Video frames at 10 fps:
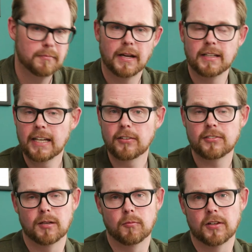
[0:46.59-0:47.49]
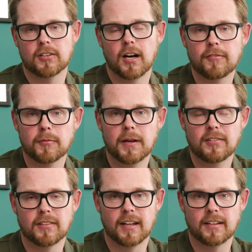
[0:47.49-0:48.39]
My legal team wants
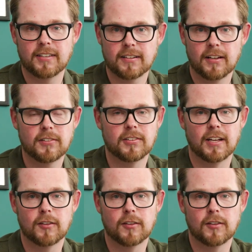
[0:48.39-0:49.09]
confirmation that a technology